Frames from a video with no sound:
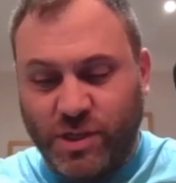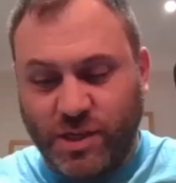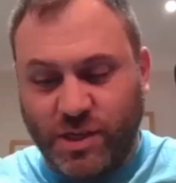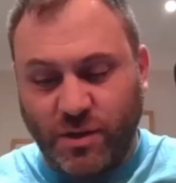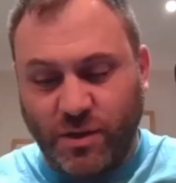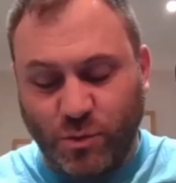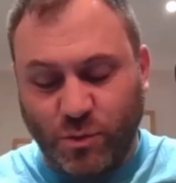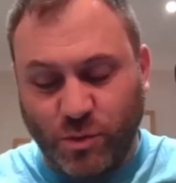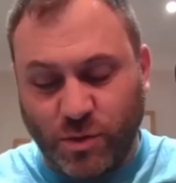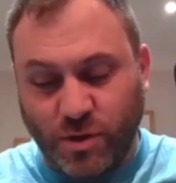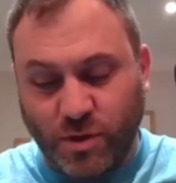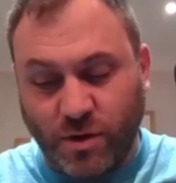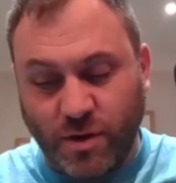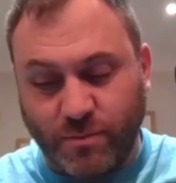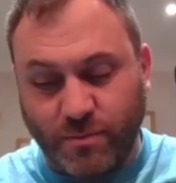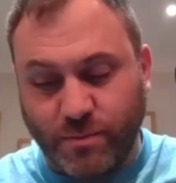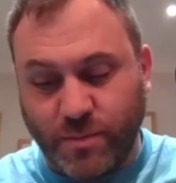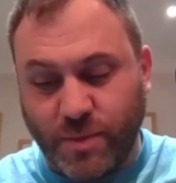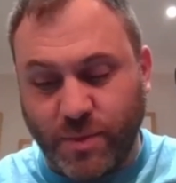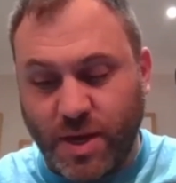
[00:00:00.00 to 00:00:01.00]
single
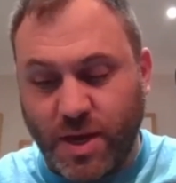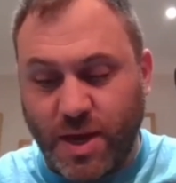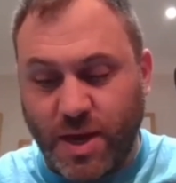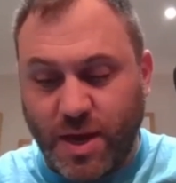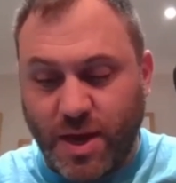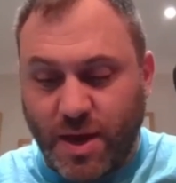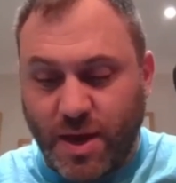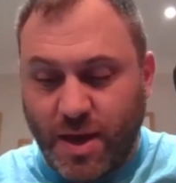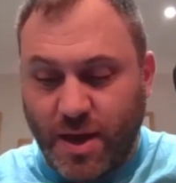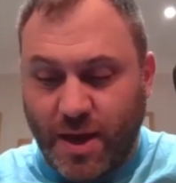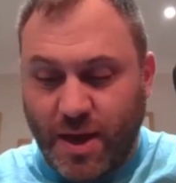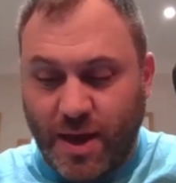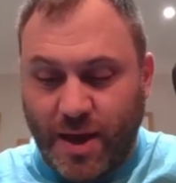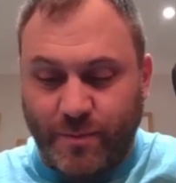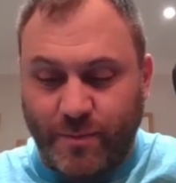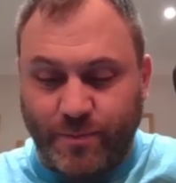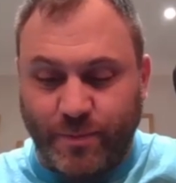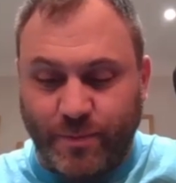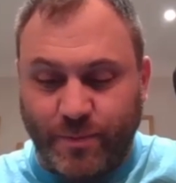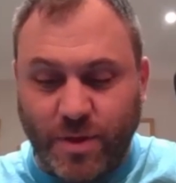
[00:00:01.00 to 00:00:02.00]
time.
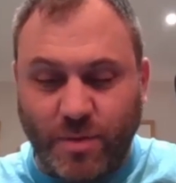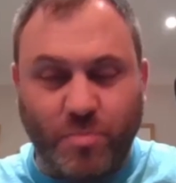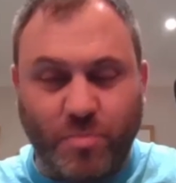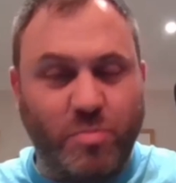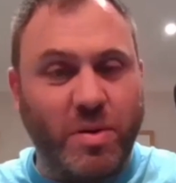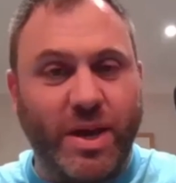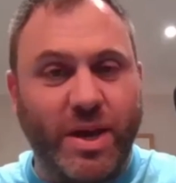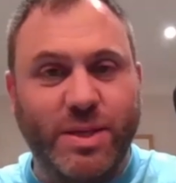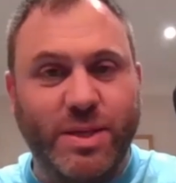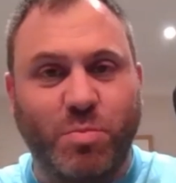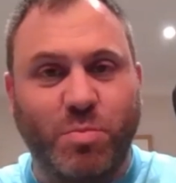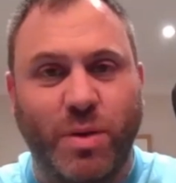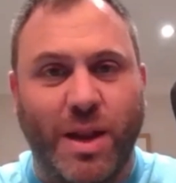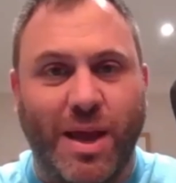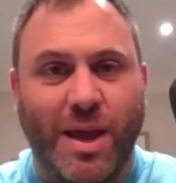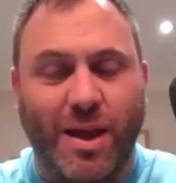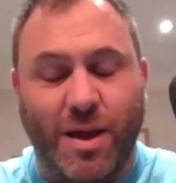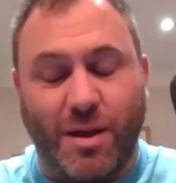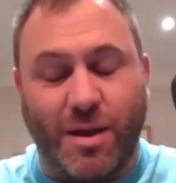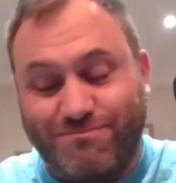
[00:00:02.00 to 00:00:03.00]
The best
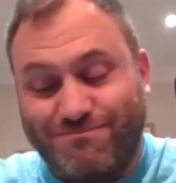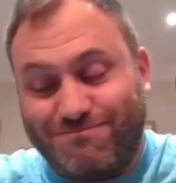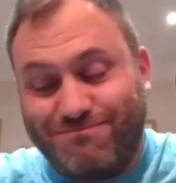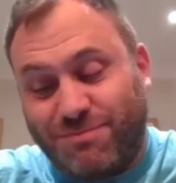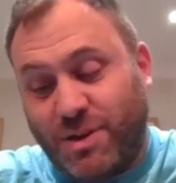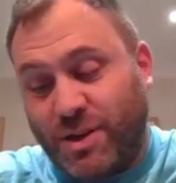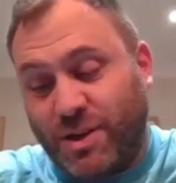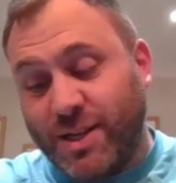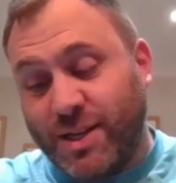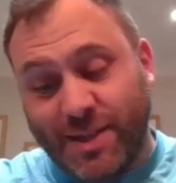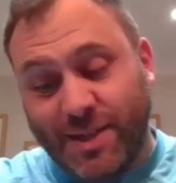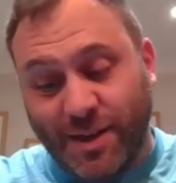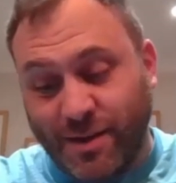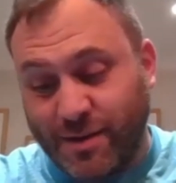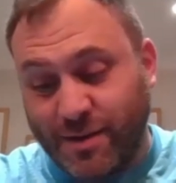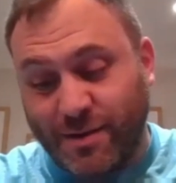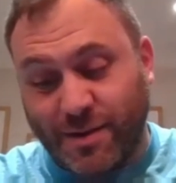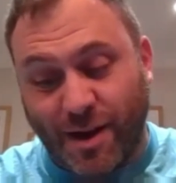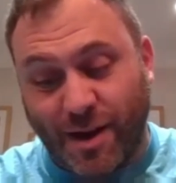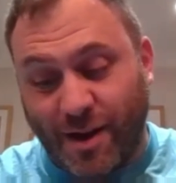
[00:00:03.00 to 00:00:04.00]
player.
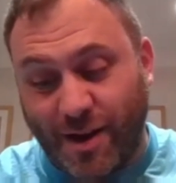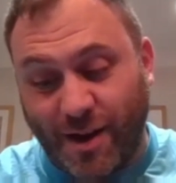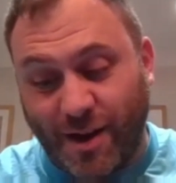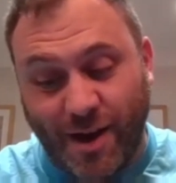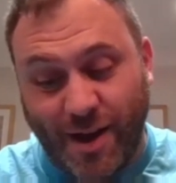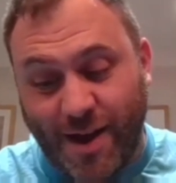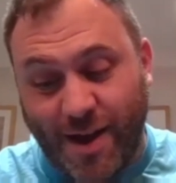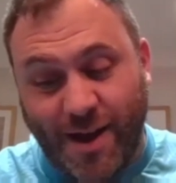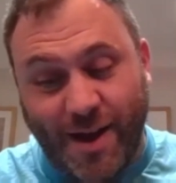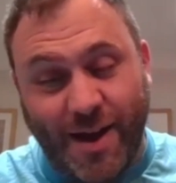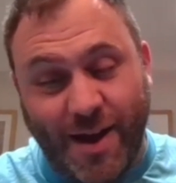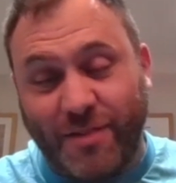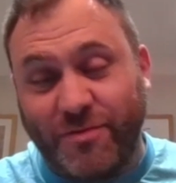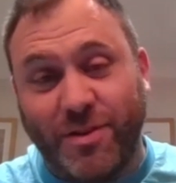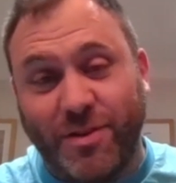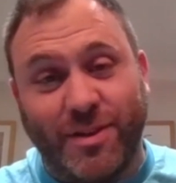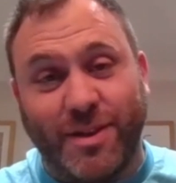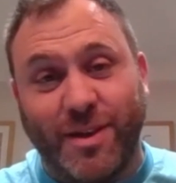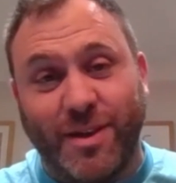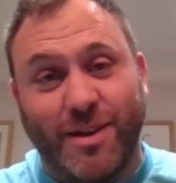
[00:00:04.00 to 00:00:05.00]
Listen, I have
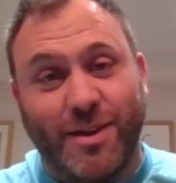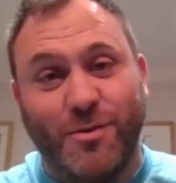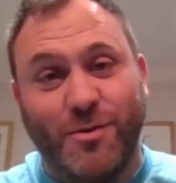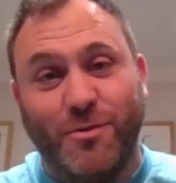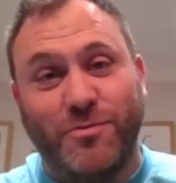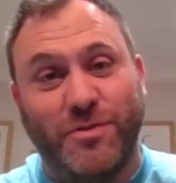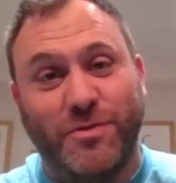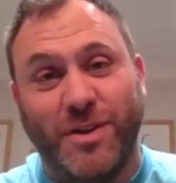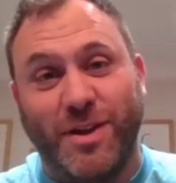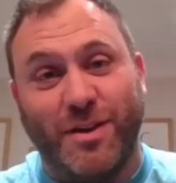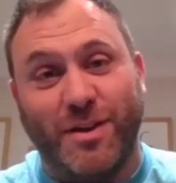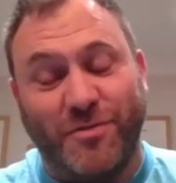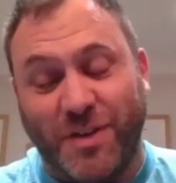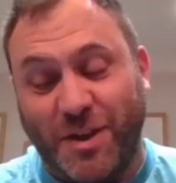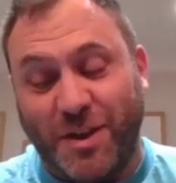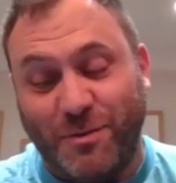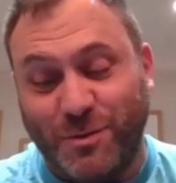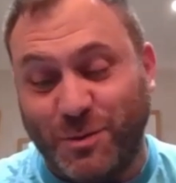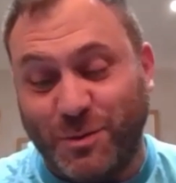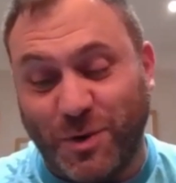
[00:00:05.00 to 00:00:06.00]
to say Gylfi. I think
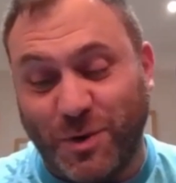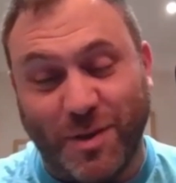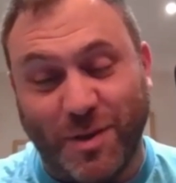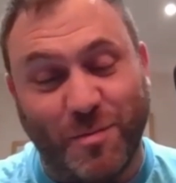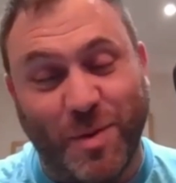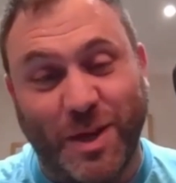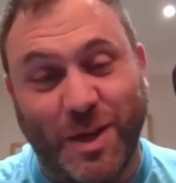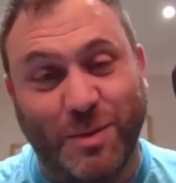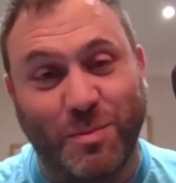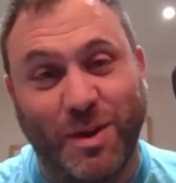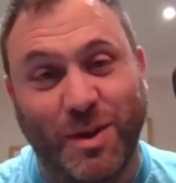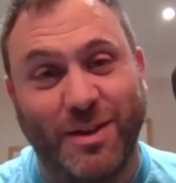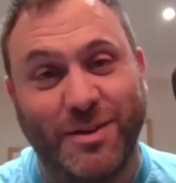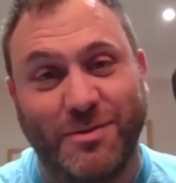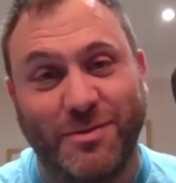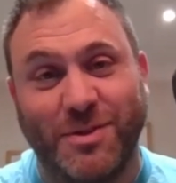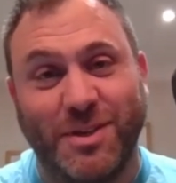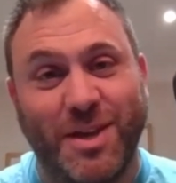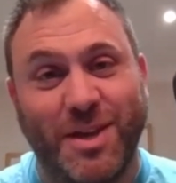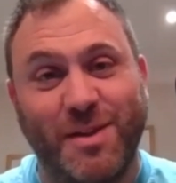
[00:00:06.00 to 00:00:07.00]
he was one of the best players
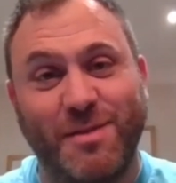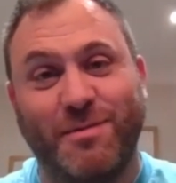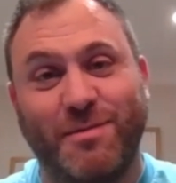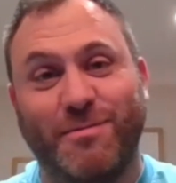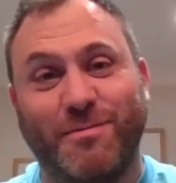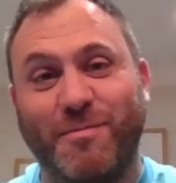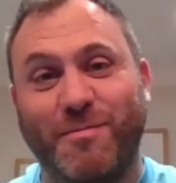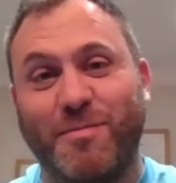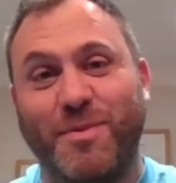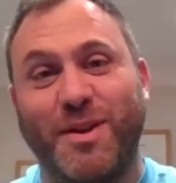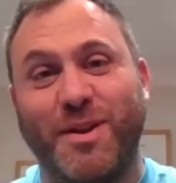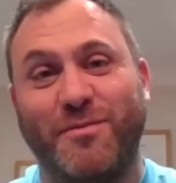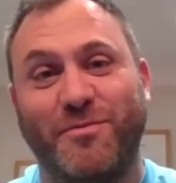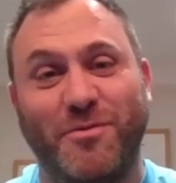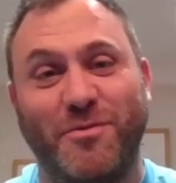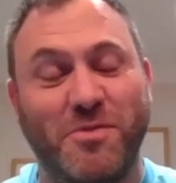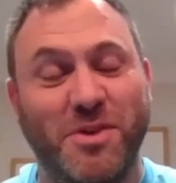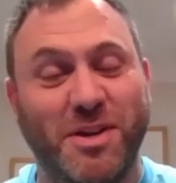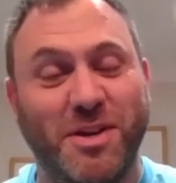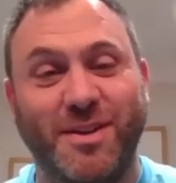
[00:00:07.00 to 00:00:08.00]
I've seen play for
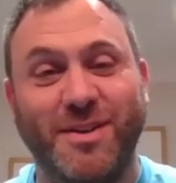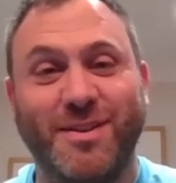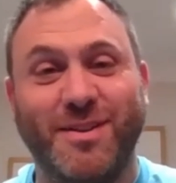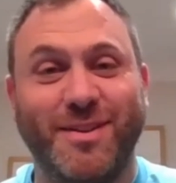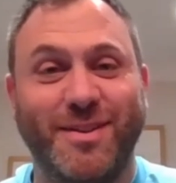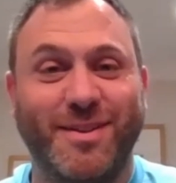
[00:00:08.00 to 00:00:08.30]
Reading.